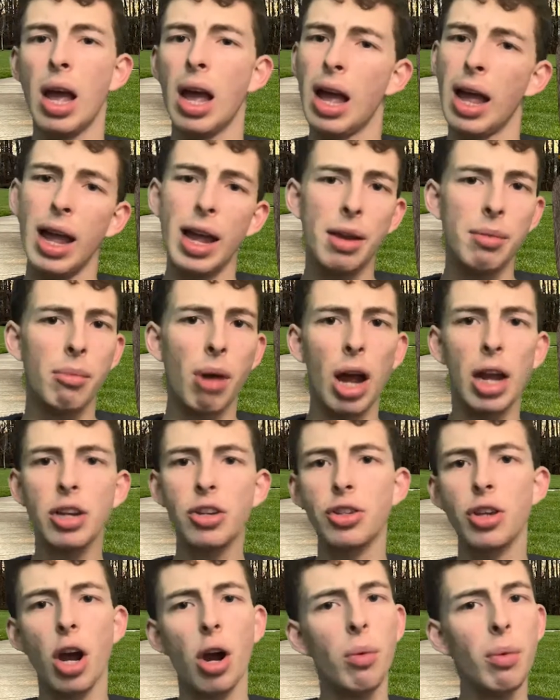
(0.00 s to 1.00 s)
In my
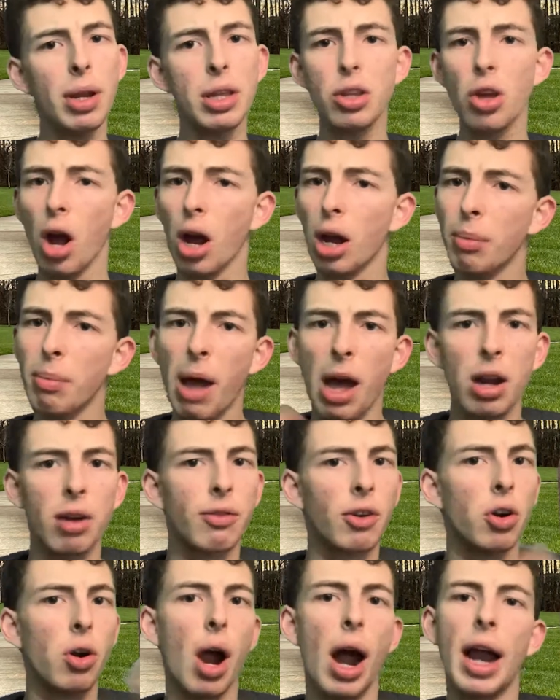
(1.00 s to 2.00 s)
show, we talk about a
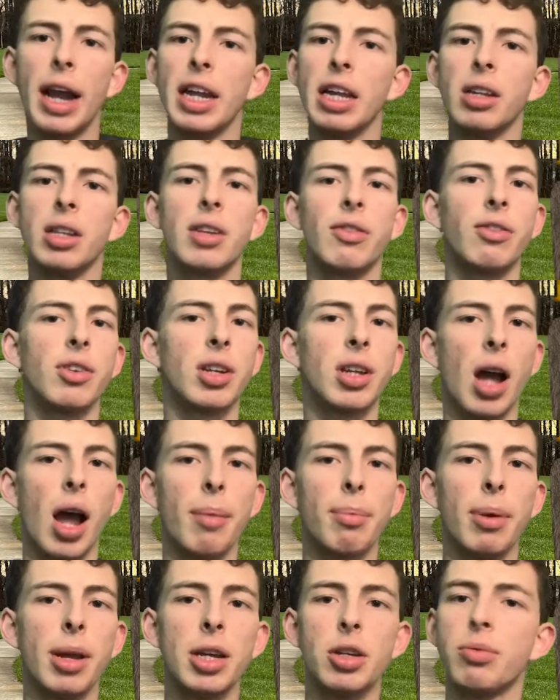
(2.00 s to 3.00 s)
variety of different
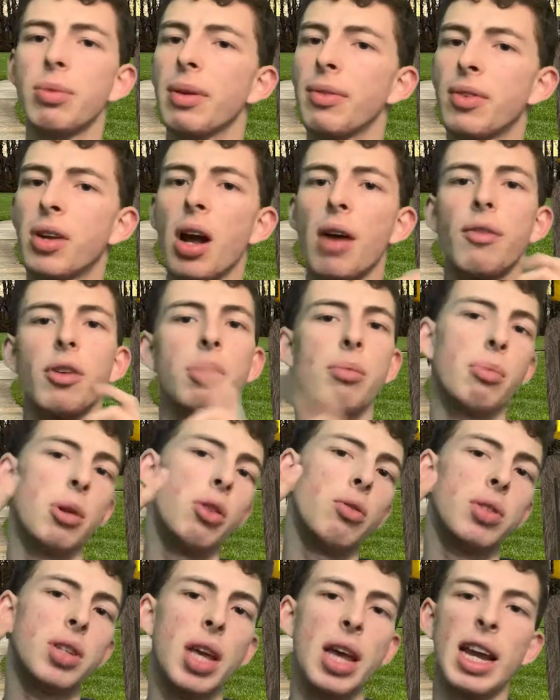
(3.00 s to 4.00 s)
topics. We've covered
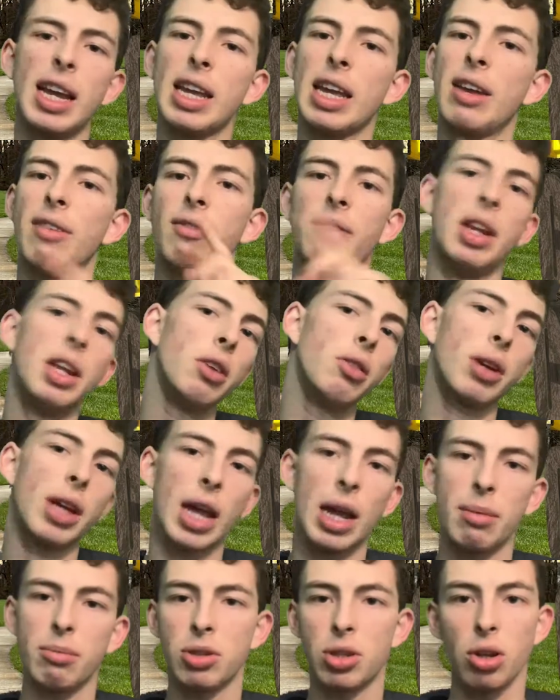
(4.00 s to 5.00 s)
music and video
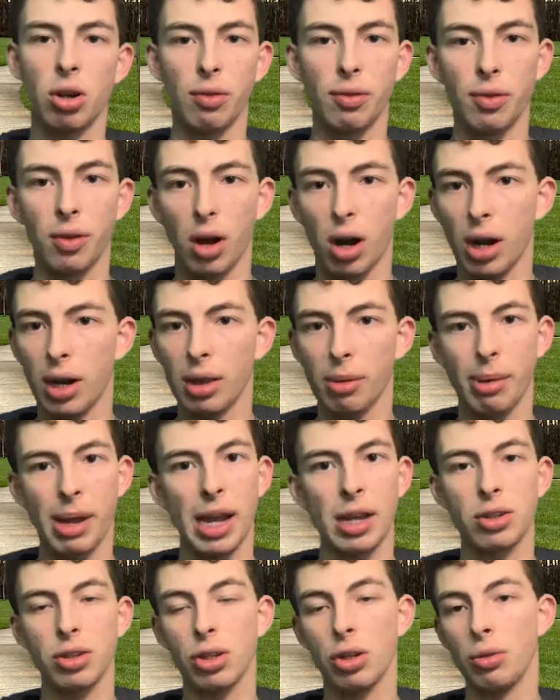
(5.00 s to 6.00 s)
games so far in the
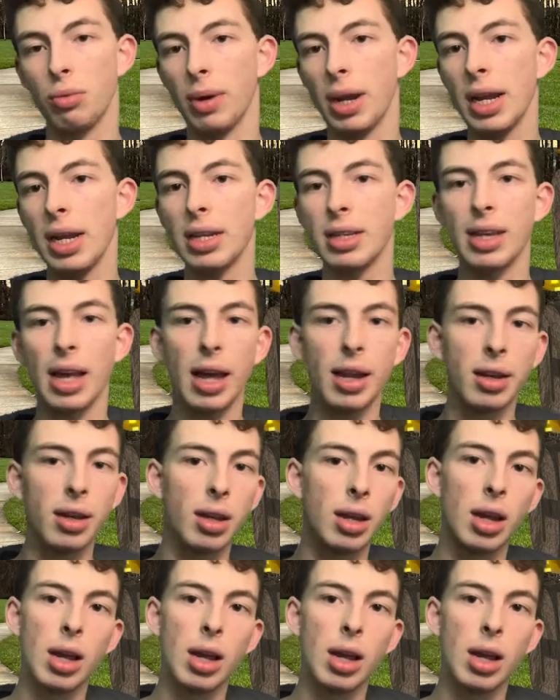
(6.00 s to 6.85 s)
past 2 weeks, and